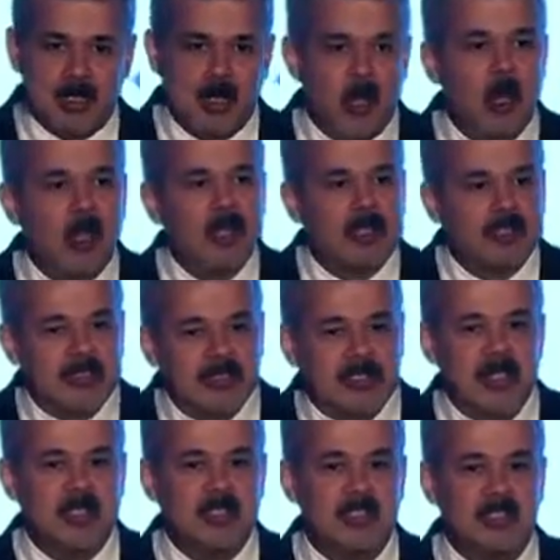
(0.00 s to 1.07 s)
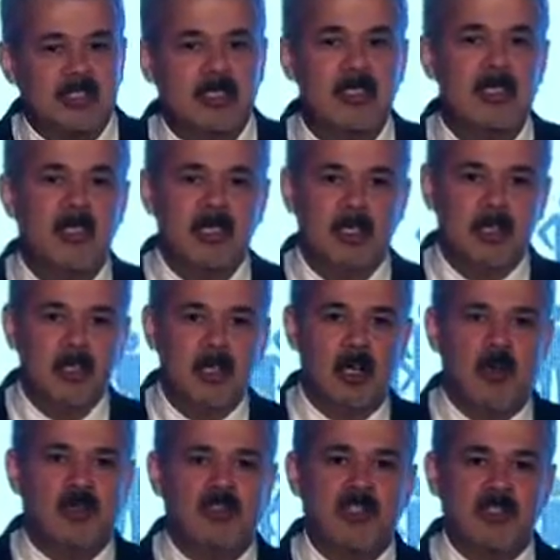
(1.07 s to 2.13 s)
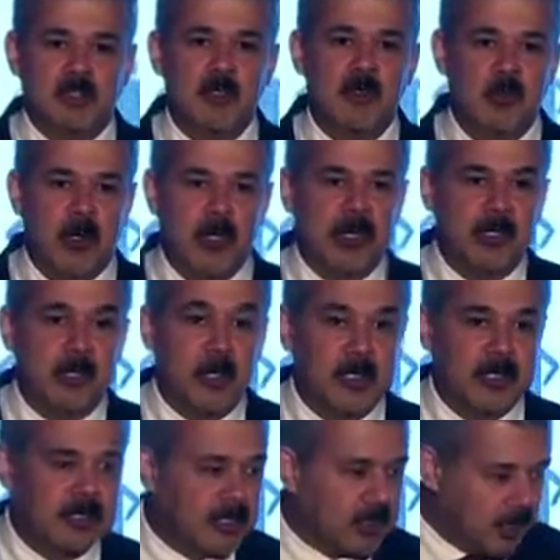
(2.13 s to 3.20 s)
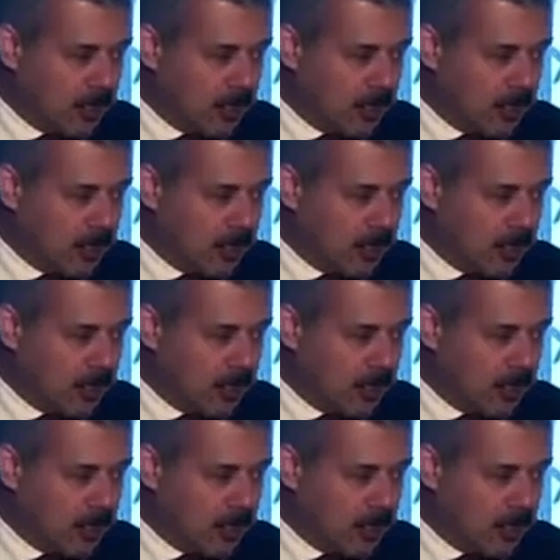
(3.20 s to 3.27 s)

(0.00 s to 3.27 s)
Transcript: orchestrators of this new world order.